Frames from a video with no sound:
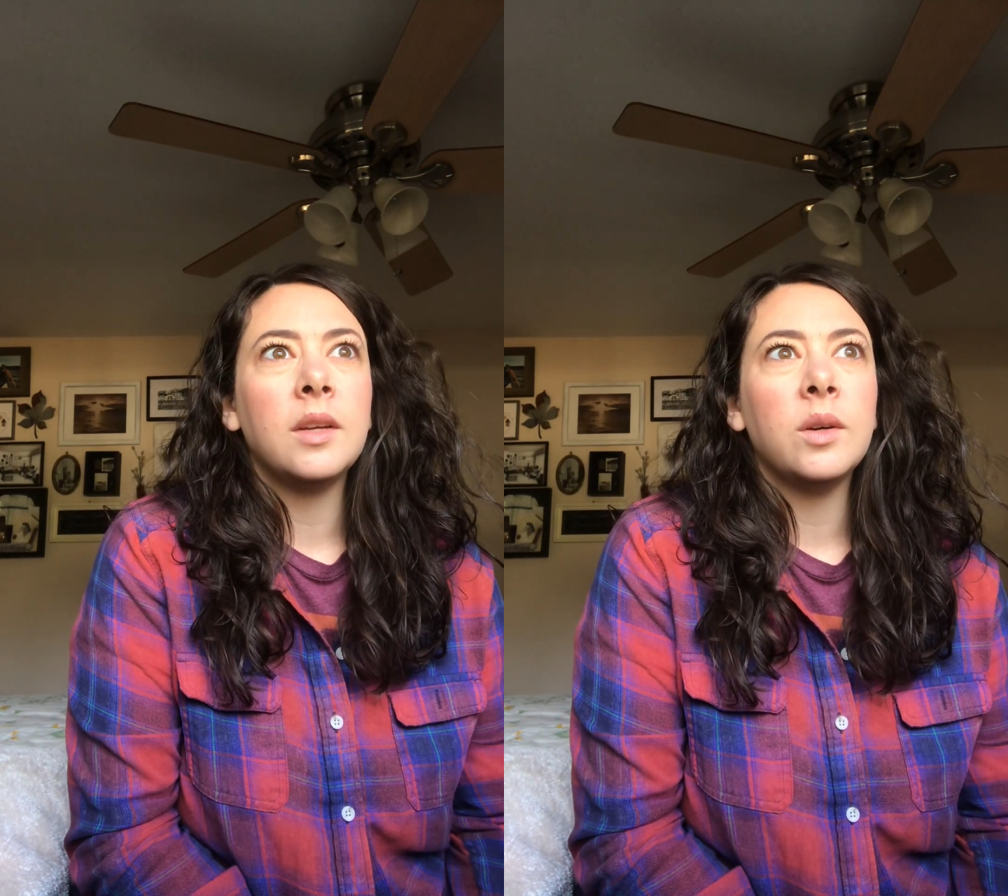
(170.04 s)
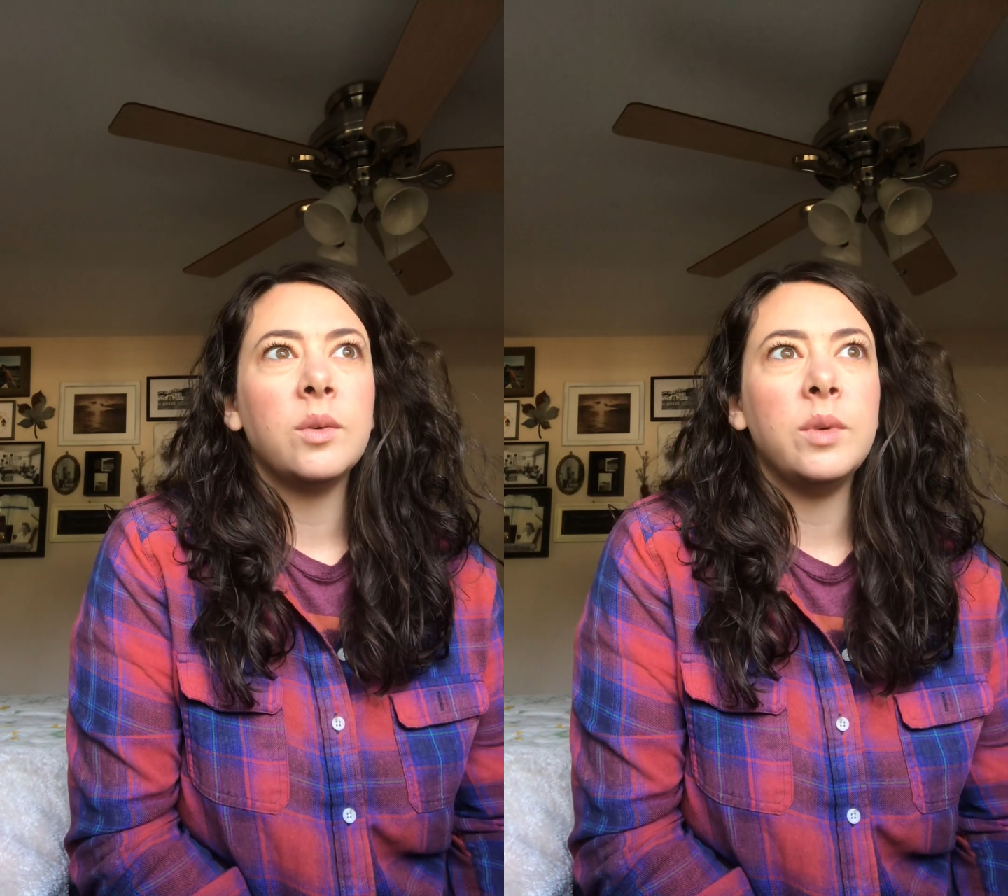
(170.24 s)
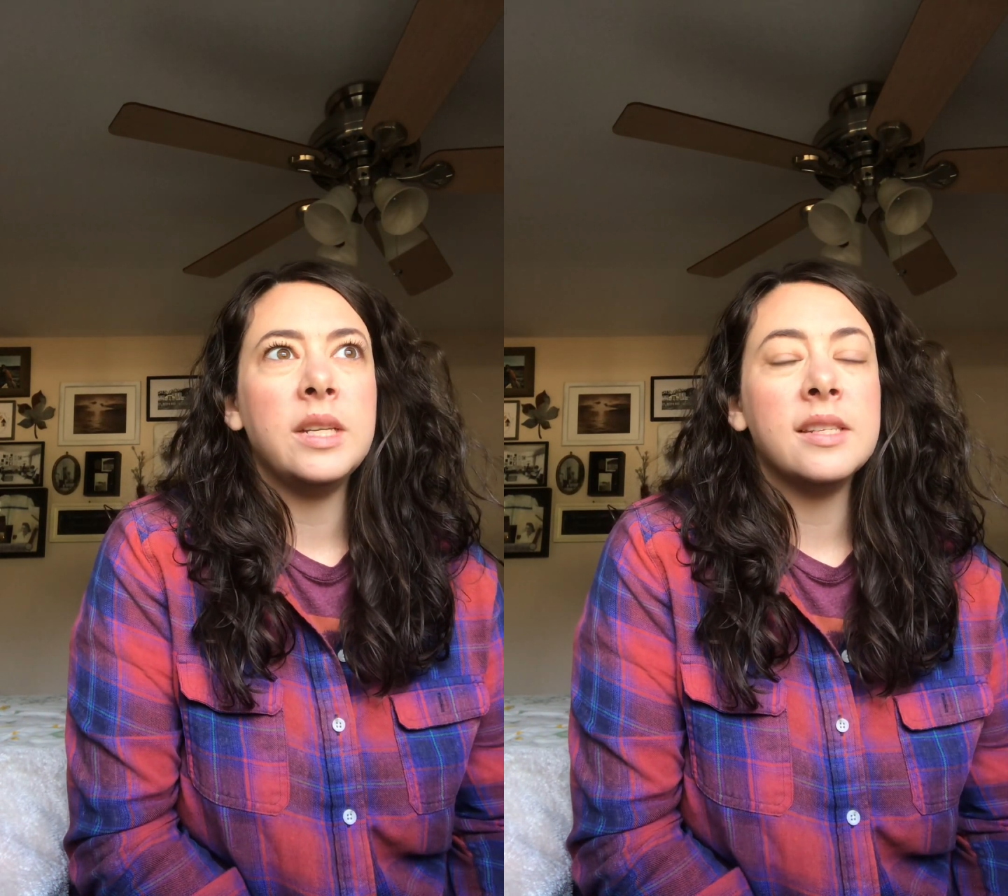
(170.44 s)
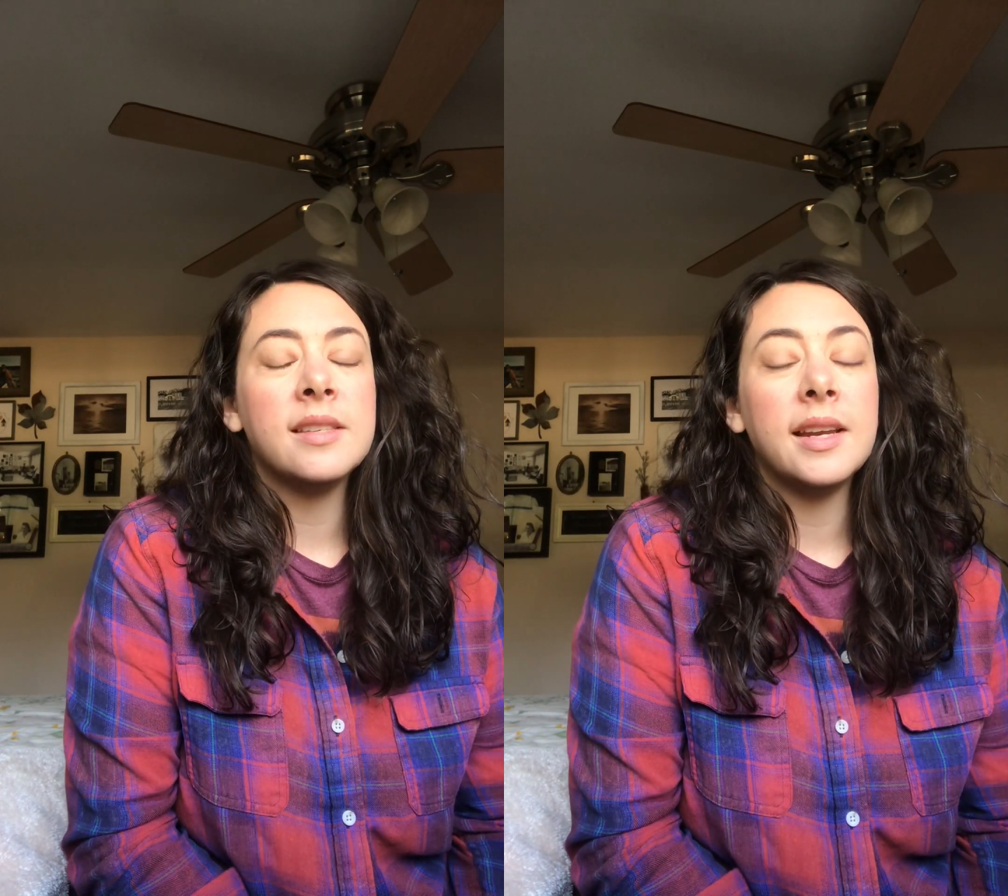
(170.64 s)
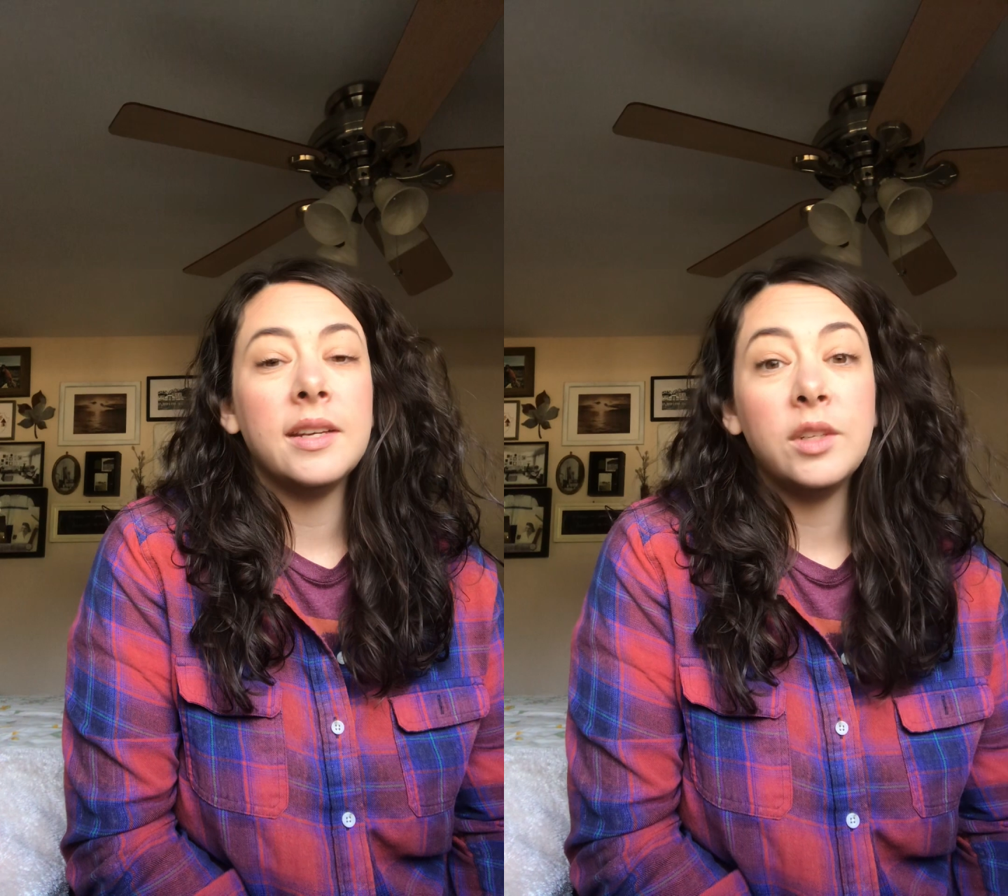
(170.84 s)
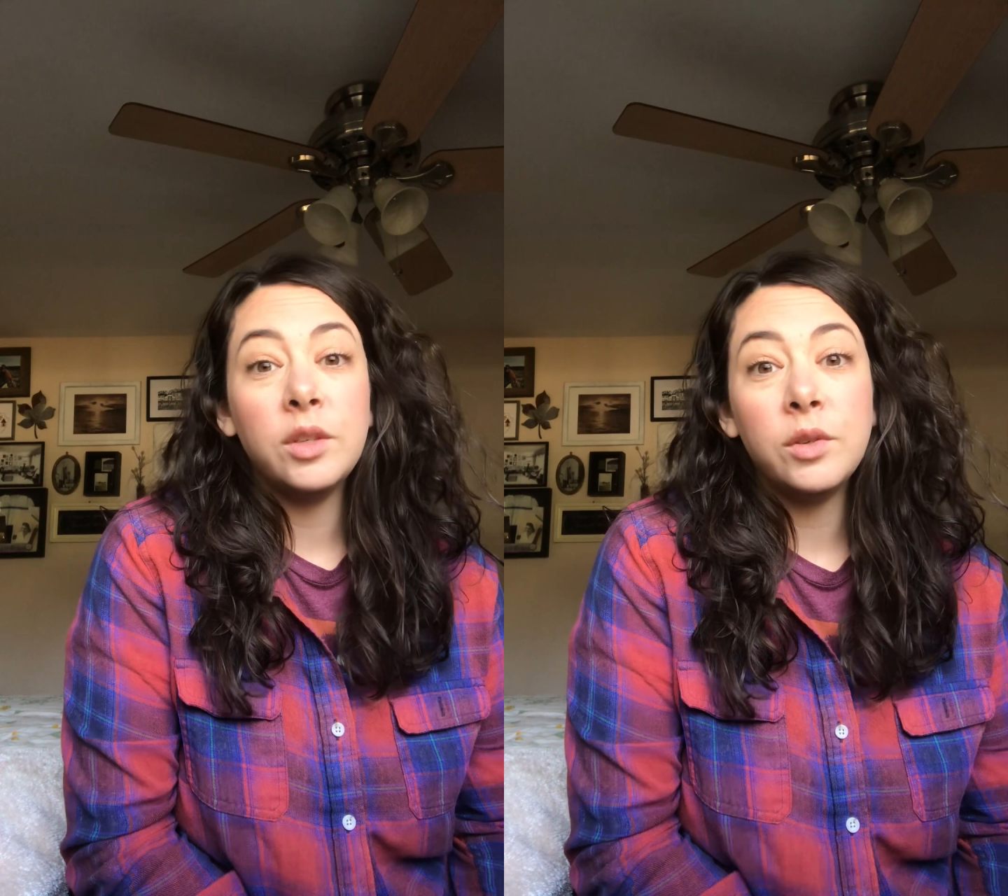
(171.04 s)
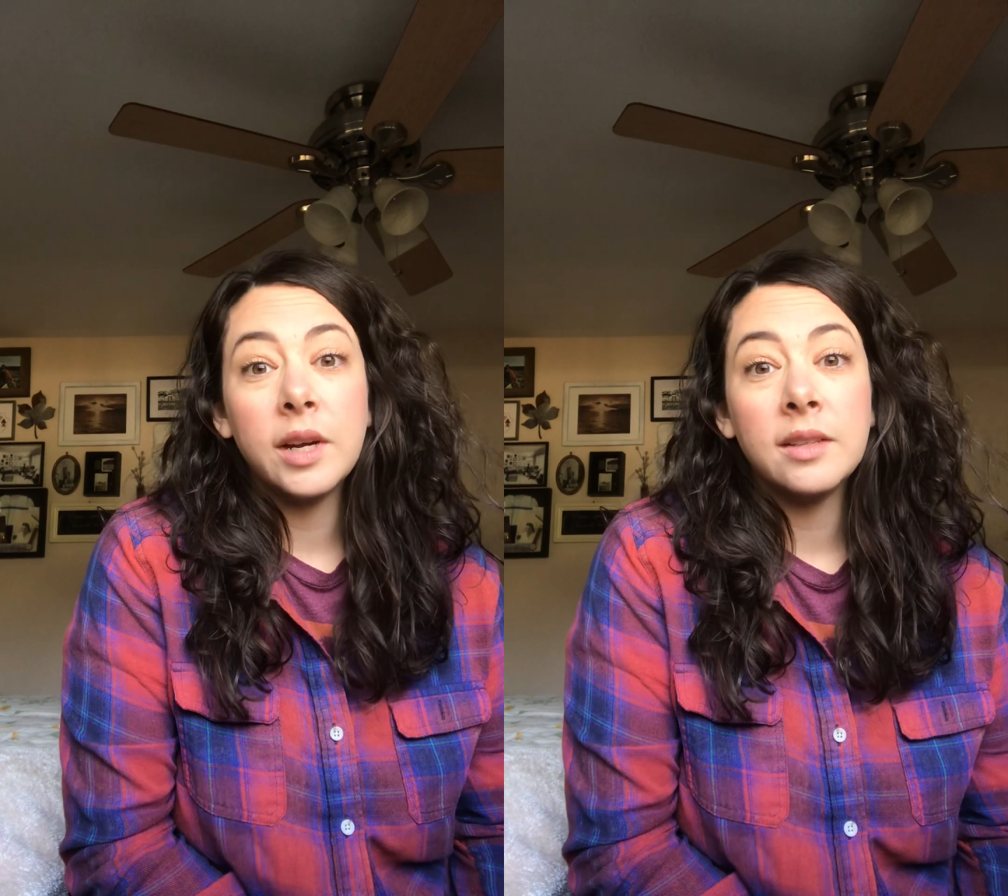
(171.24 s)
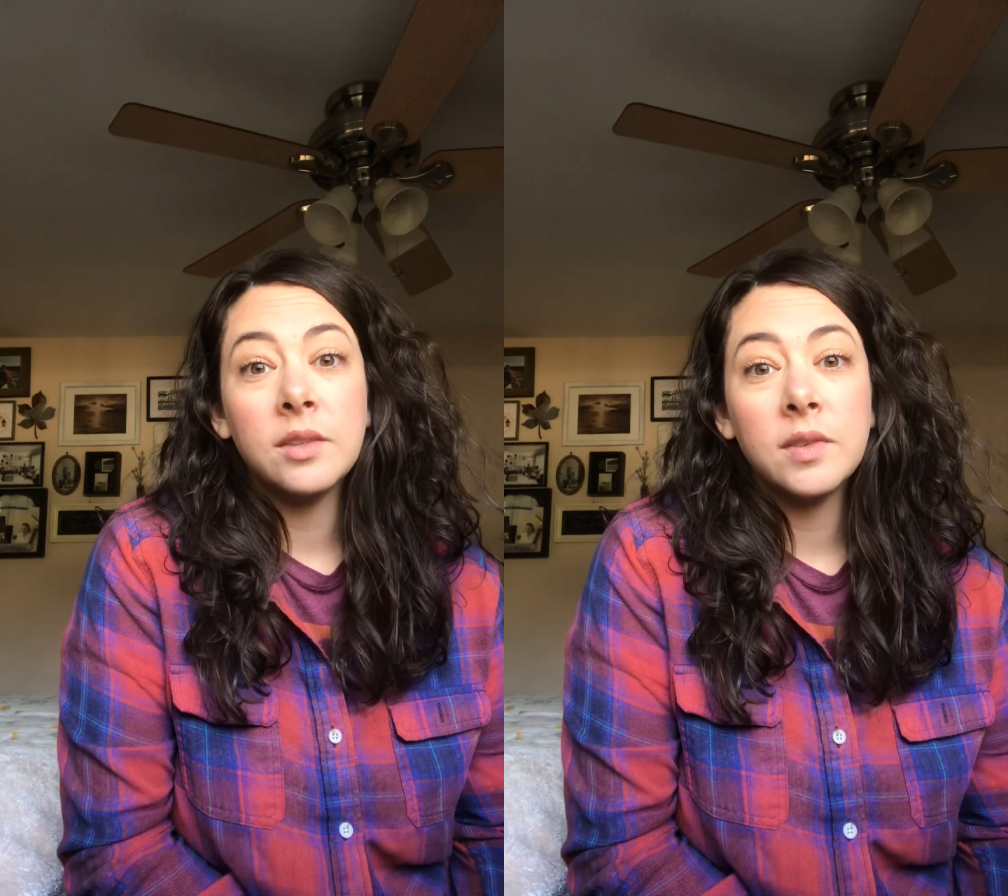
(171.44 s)
We decided to
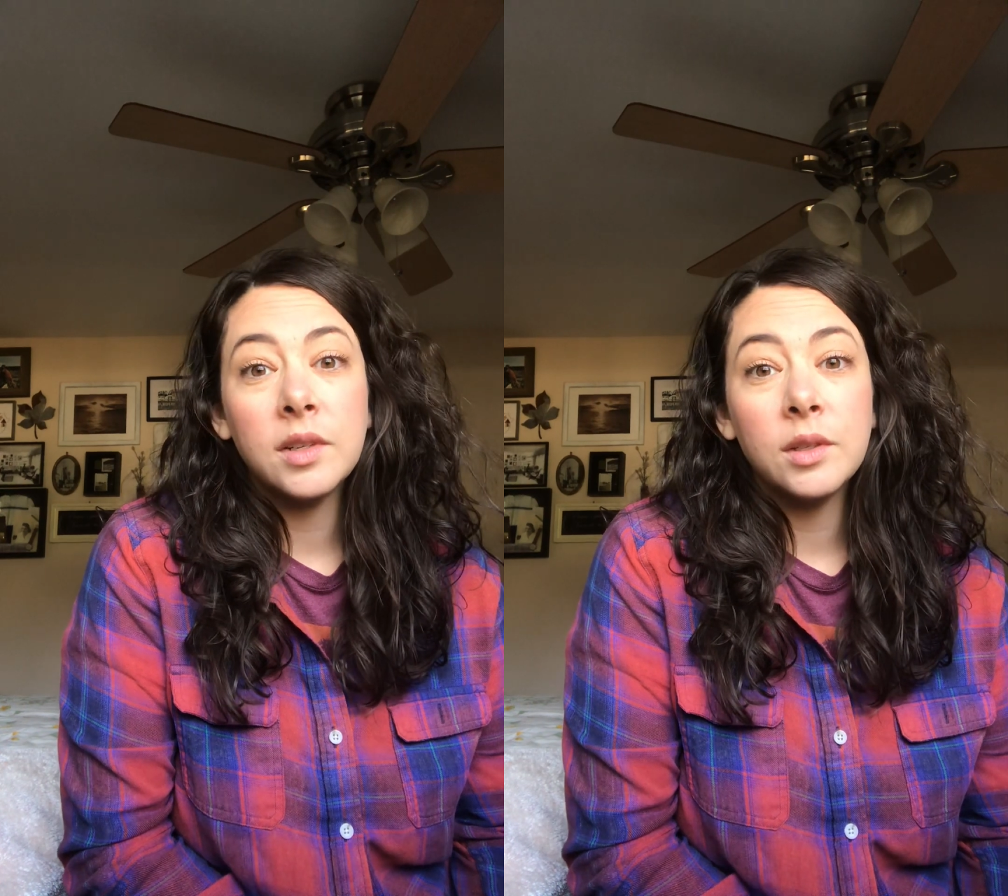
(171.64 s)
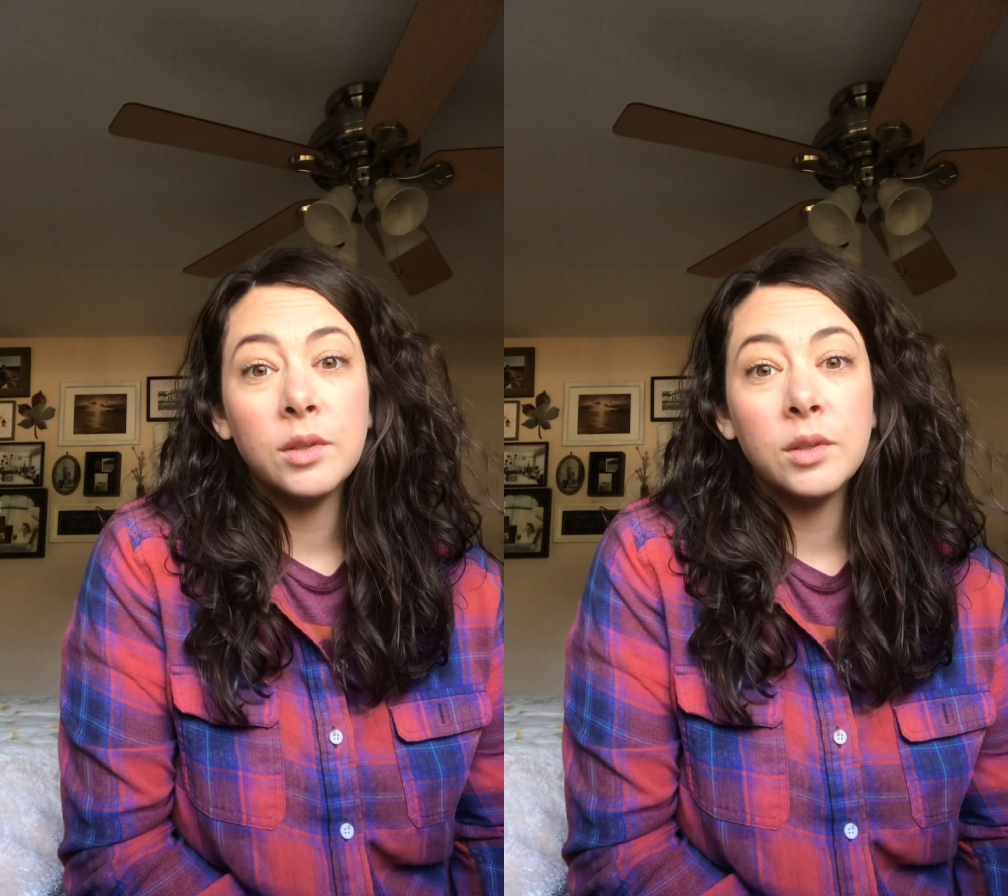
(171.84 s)
transfer